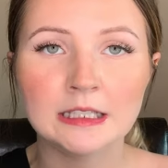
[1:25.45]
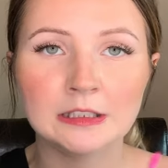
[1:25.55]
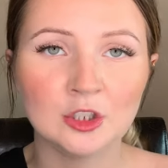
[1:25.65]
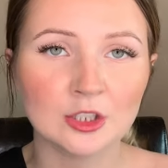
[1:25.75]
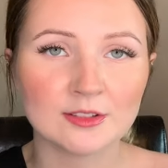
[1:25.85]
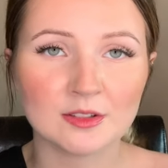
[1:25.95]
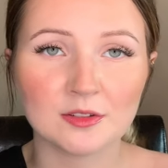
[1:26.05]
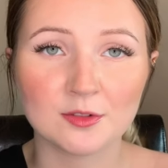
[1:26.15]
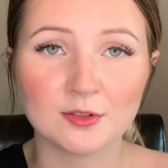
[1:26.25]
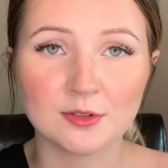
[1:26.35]
it looks
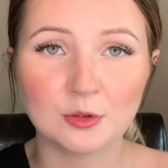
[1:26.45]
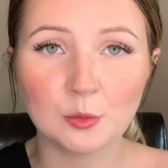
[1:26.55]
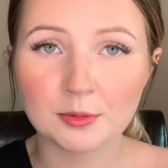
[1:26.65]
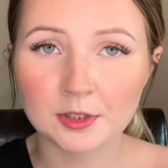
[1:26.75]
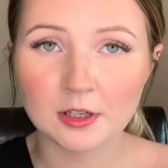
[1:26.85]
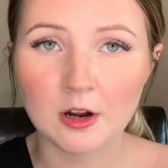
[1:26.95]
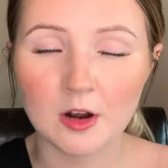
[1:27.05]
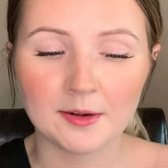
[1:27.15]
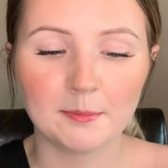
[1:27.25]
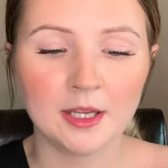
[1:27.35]
super
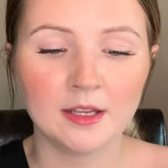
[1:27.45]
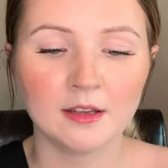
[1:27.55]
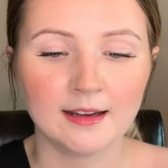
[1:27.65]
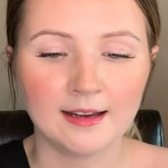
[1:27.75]
hot pink